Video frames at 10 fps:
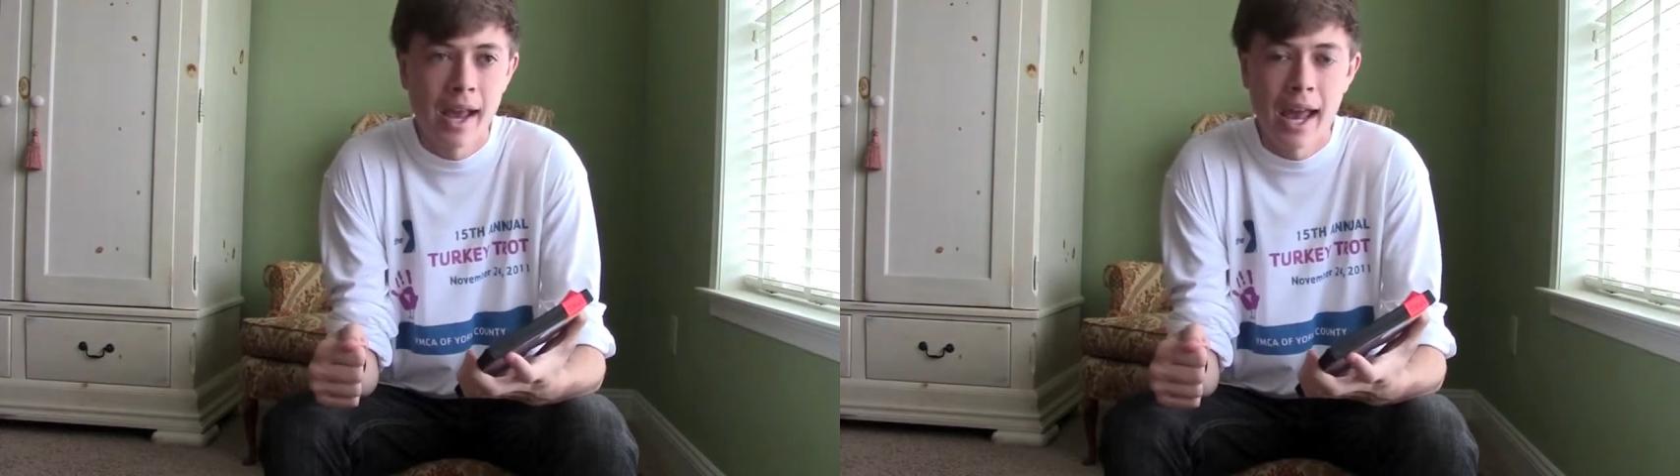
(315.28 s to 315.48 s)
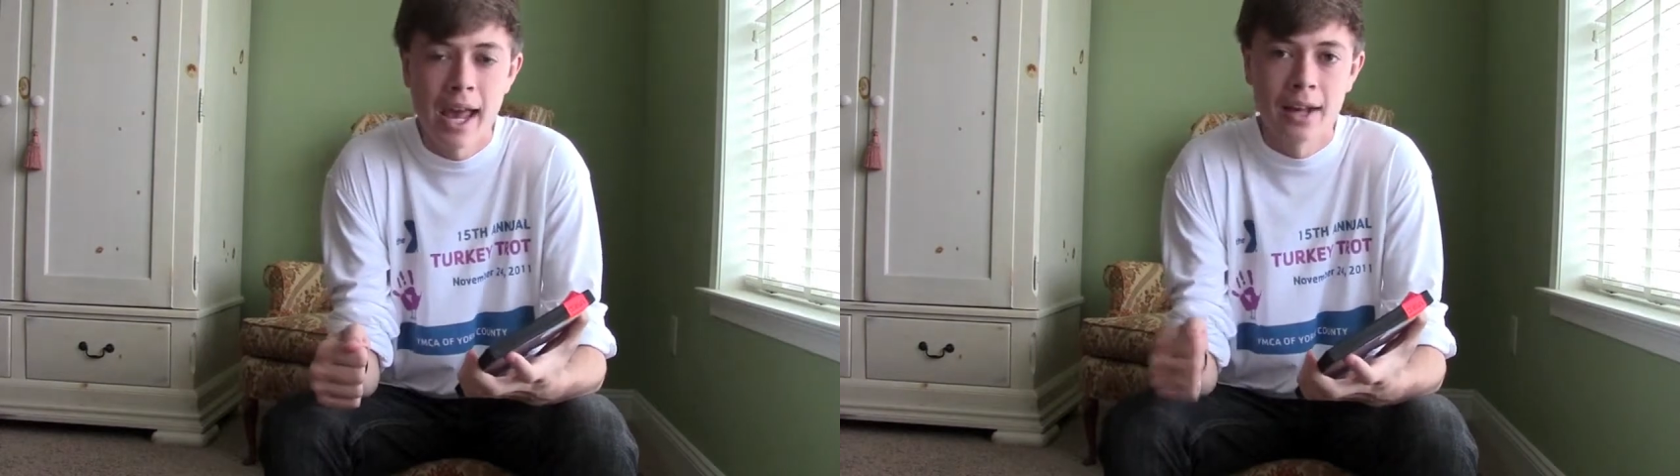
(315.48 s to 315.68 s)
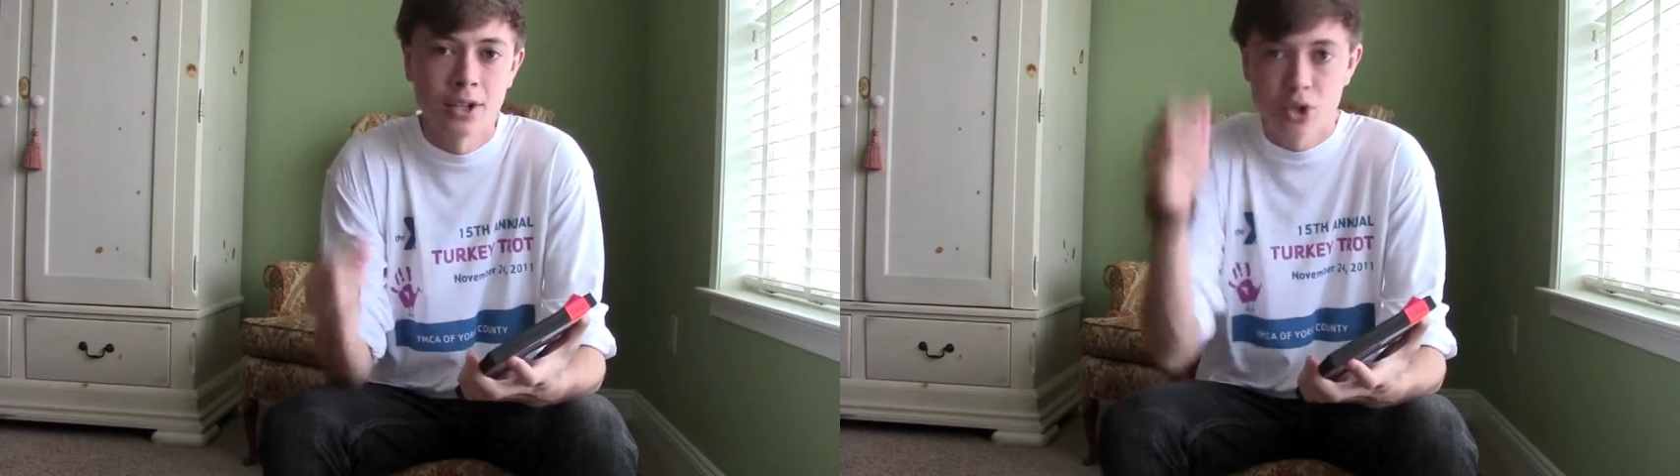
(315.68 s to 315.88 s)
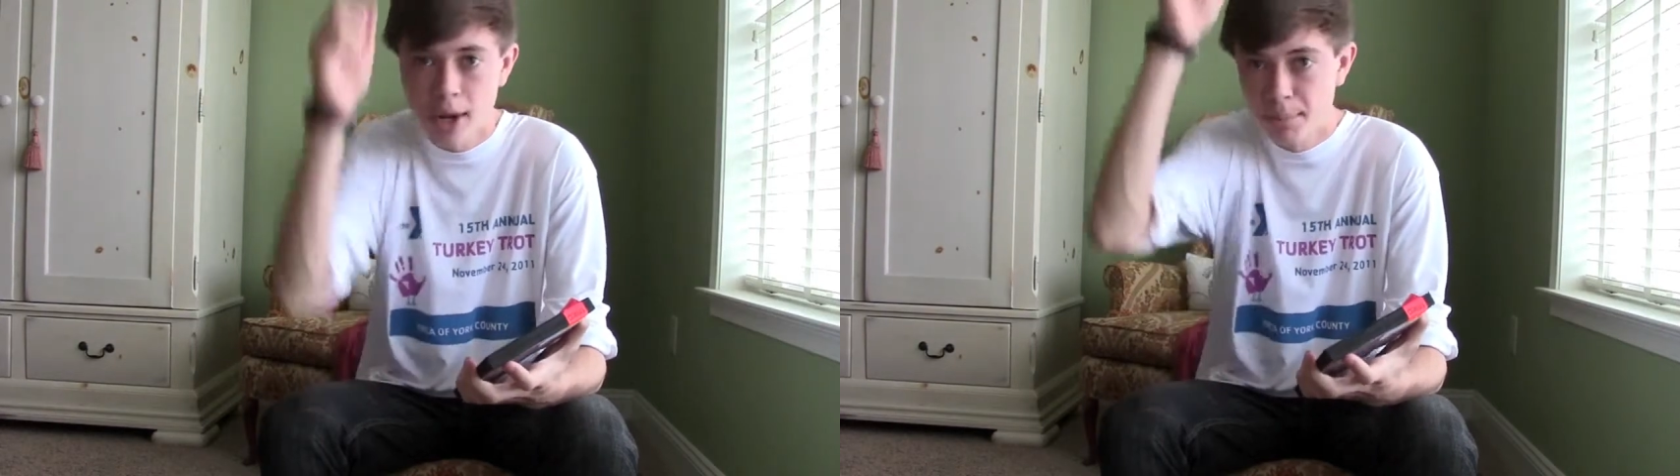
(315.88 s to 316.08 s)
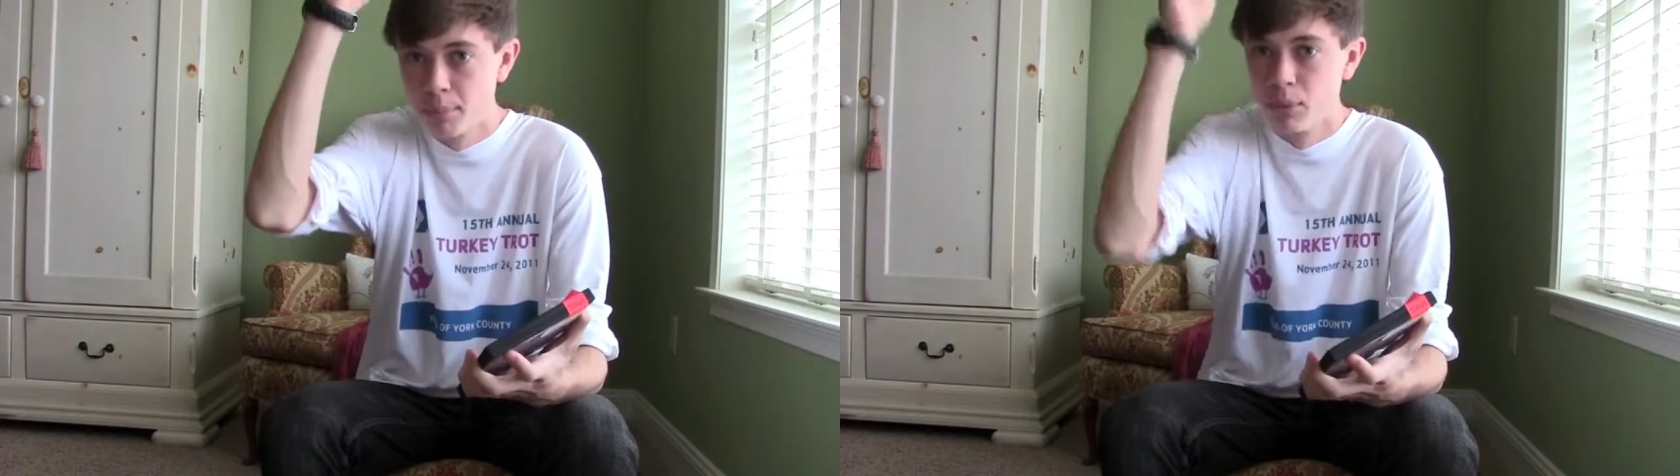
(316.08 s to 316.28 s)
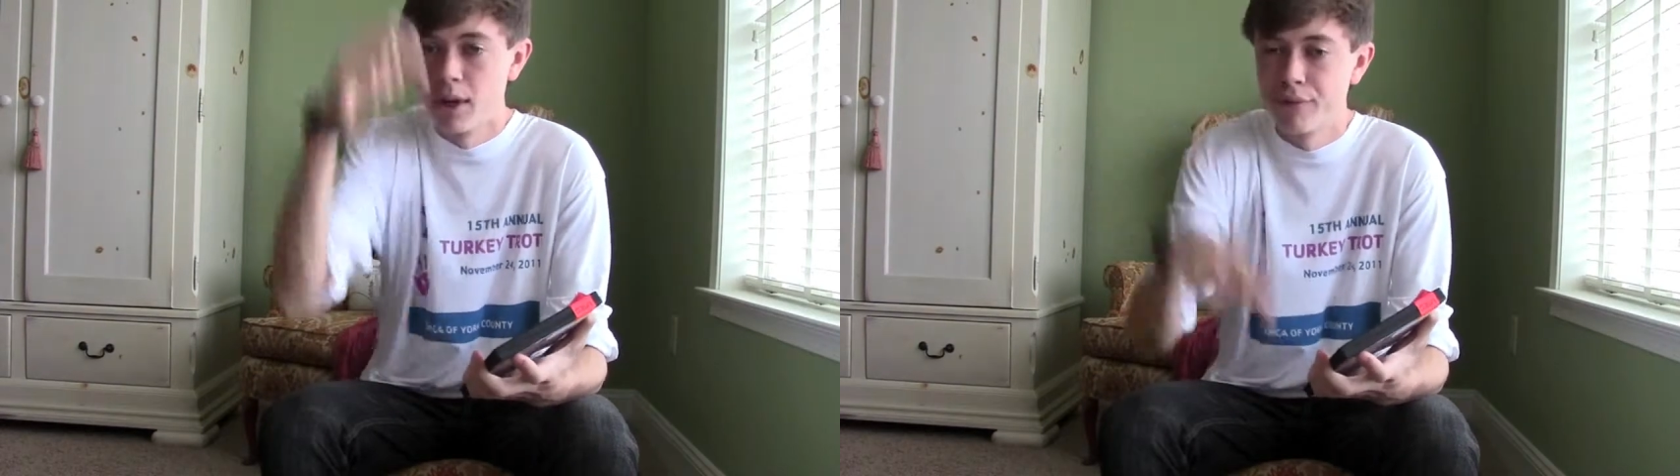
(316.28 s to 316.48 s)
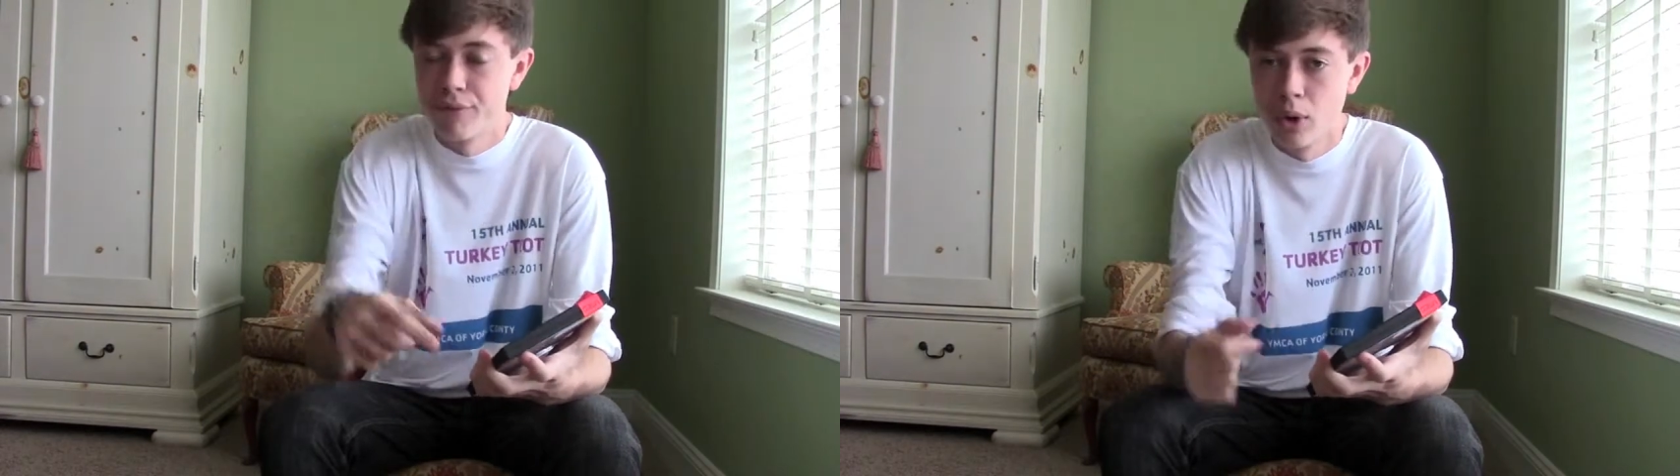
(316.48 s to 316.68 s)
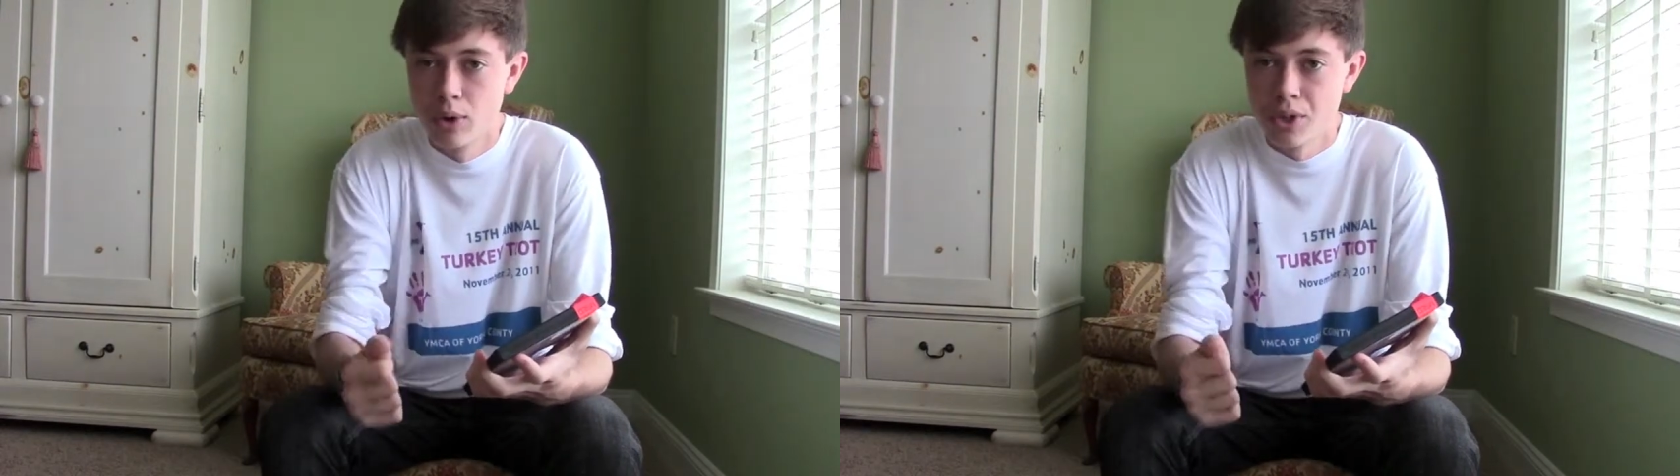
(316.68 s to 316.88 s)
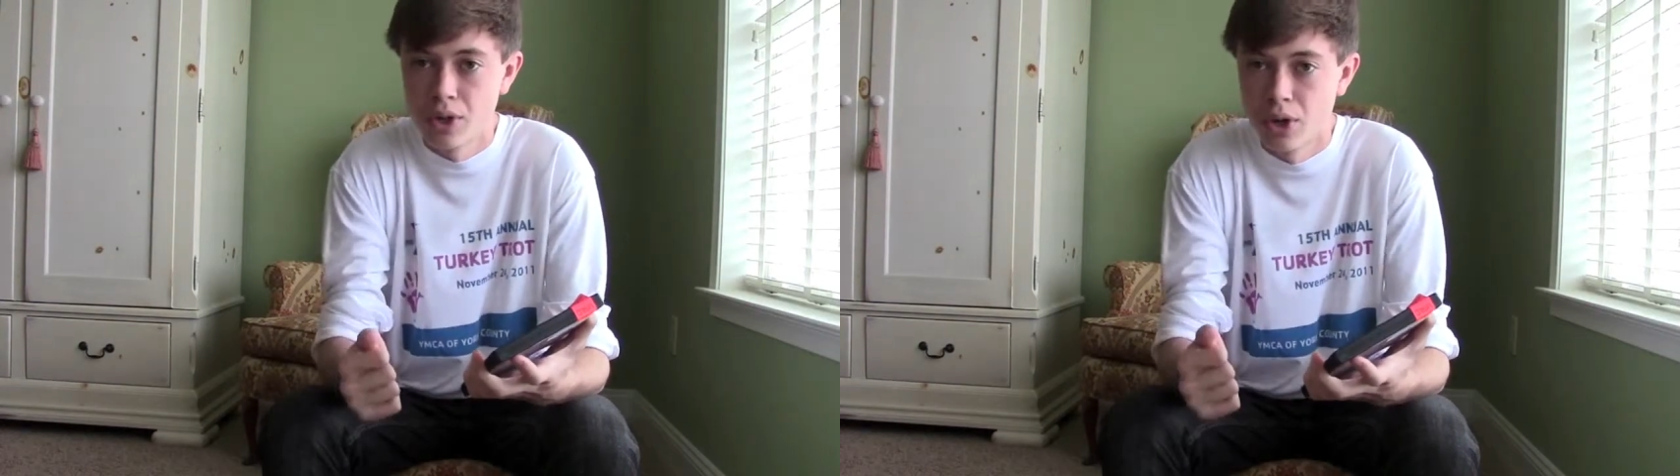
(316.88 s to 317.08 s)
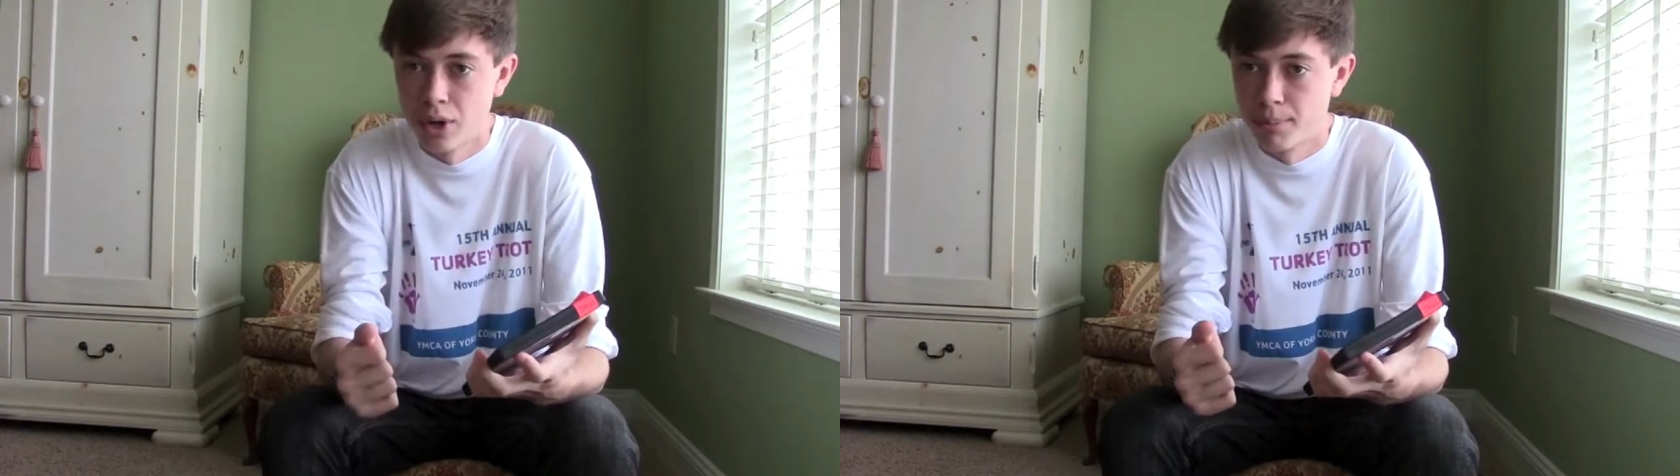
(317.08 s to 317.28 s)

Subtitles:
and a drop of blood falls on her